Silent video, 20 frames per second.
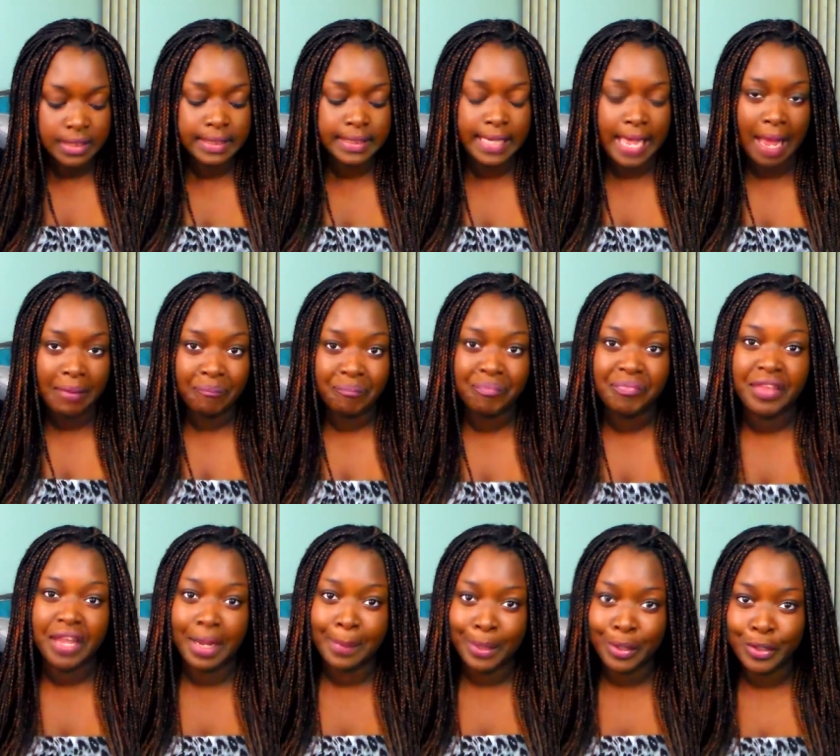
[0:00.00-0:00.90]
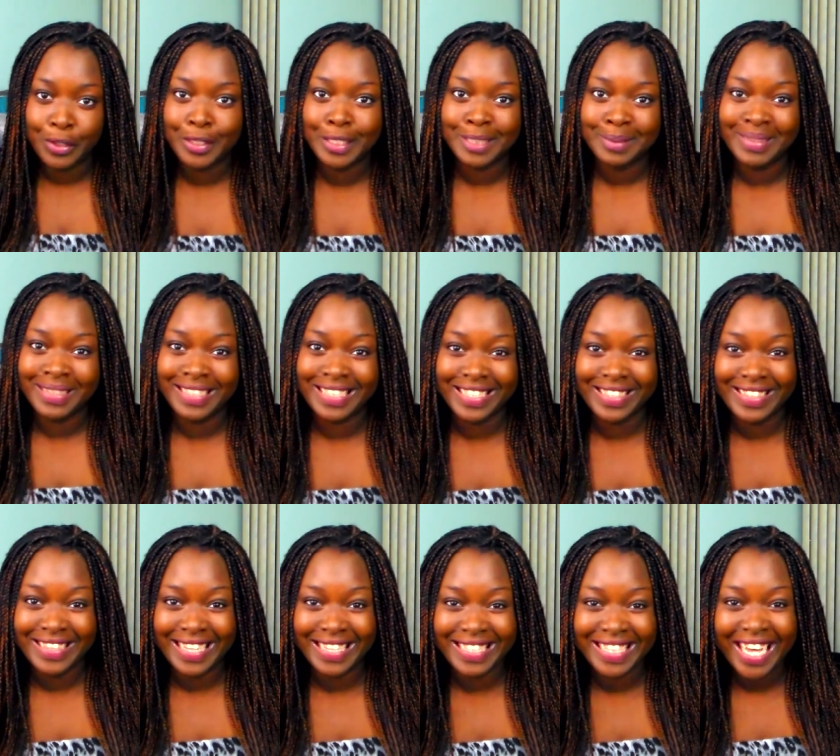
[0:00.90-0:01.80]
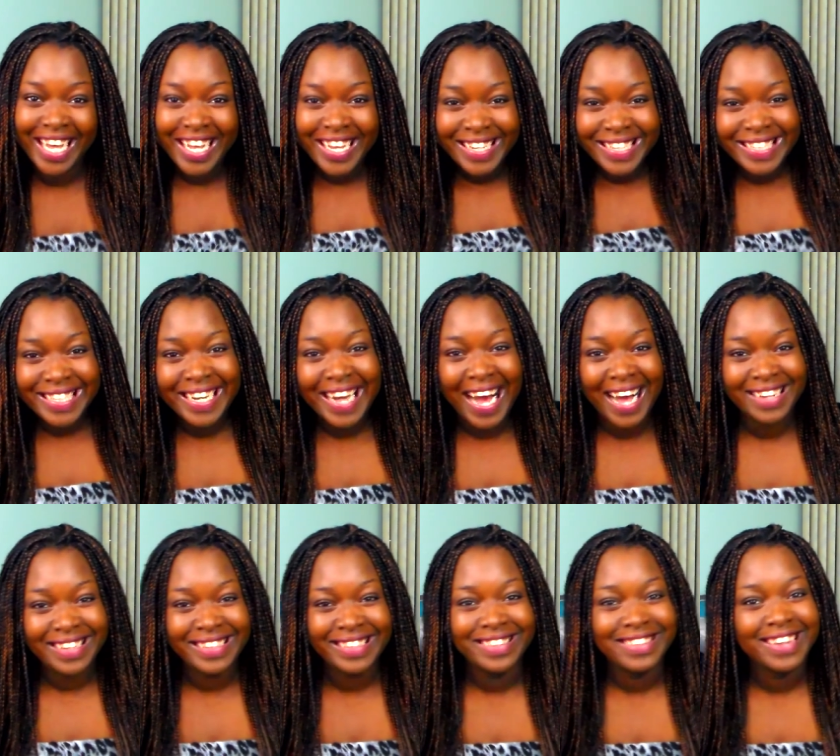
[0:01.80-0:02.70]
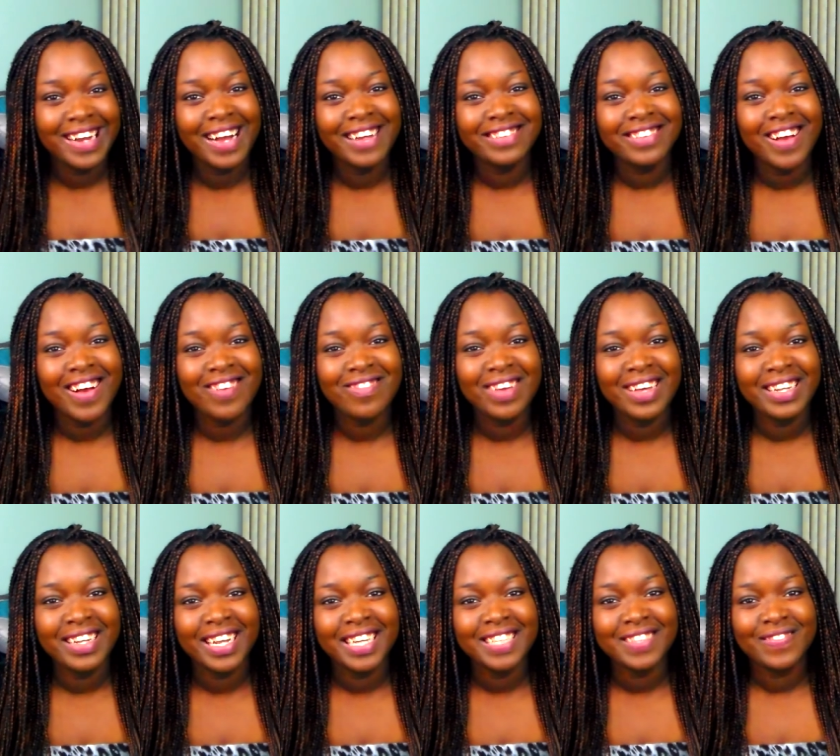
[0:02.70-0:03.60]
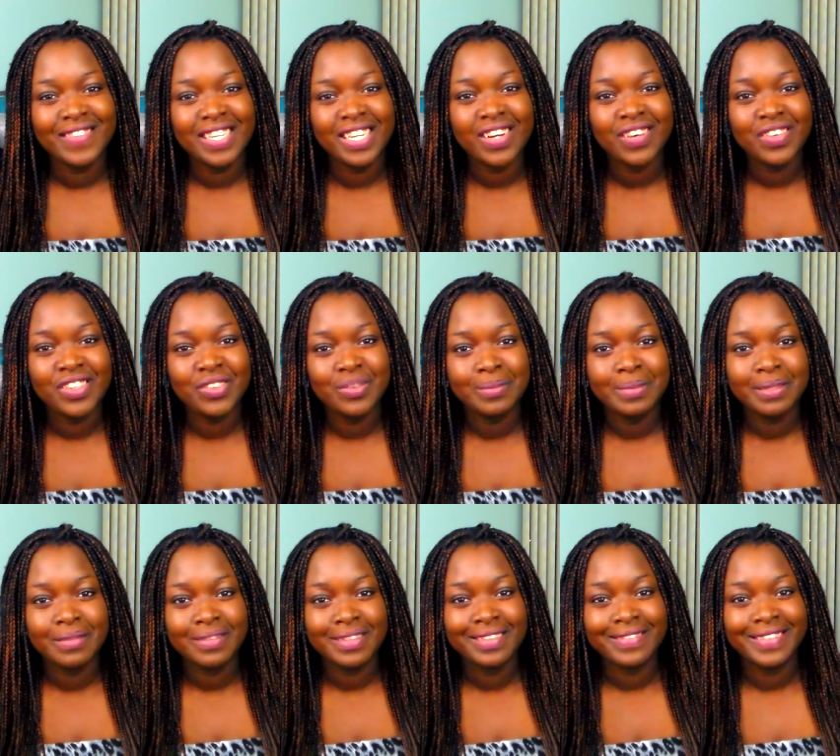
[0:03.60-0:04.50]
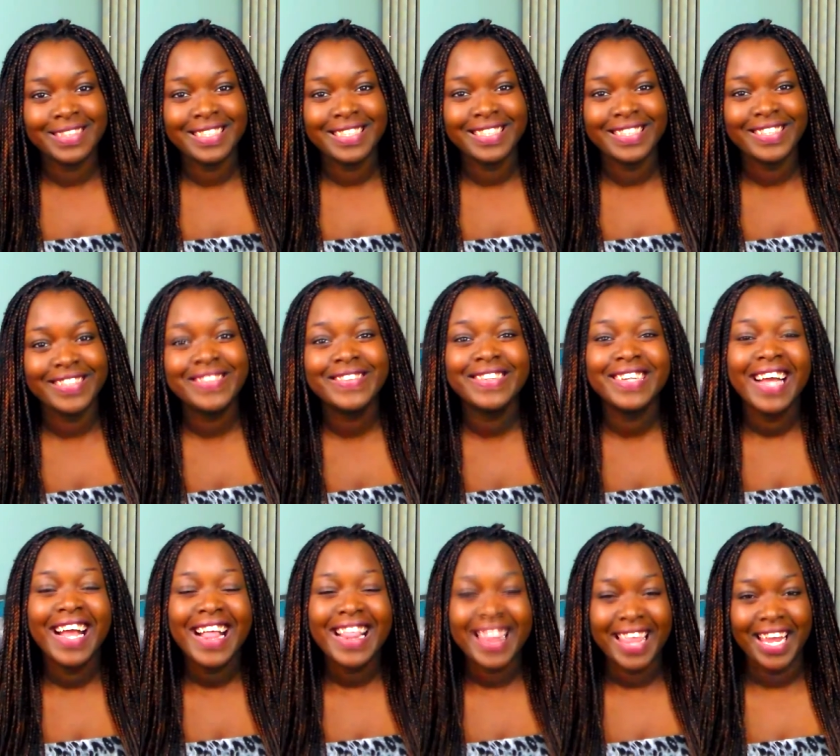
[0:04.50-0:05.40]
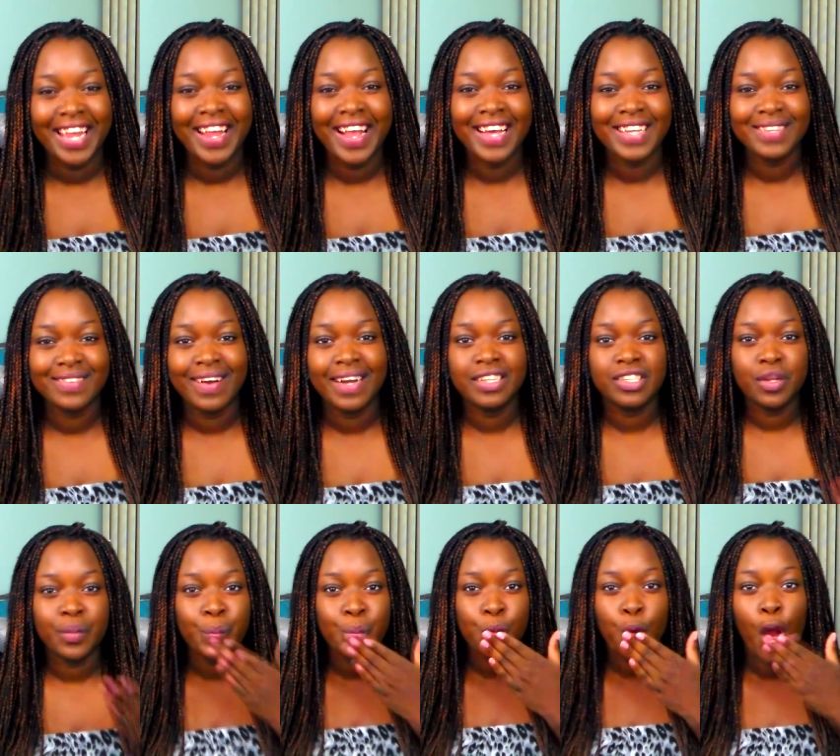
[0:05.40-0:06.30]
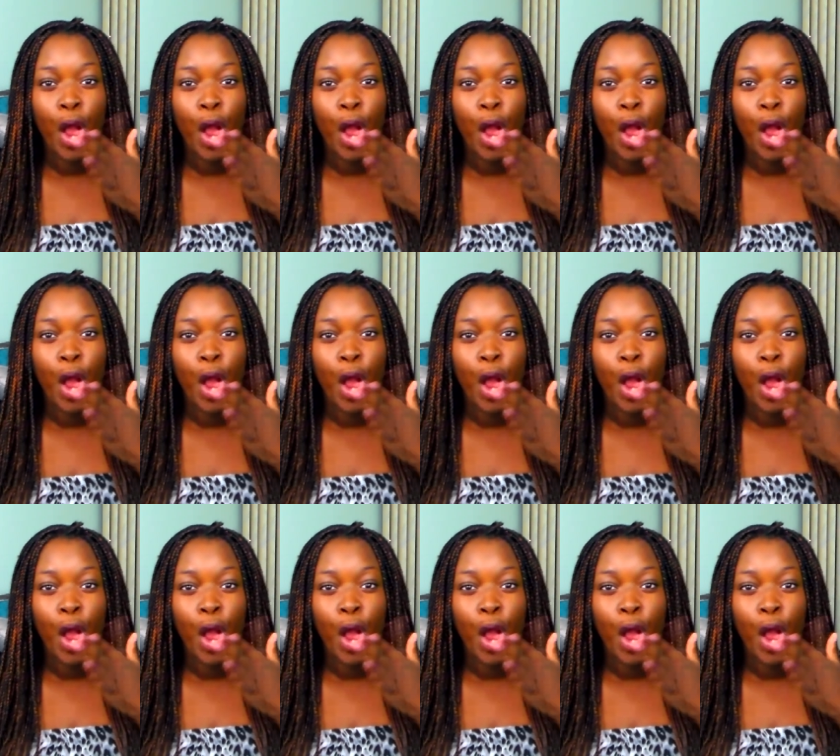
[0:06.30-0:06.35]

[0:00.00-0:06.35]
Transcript: Yeah, I think I'm going to do a Christmas look with this. So I'll see you guys on my next video, which will be really, really soon. Thank you guys for watching.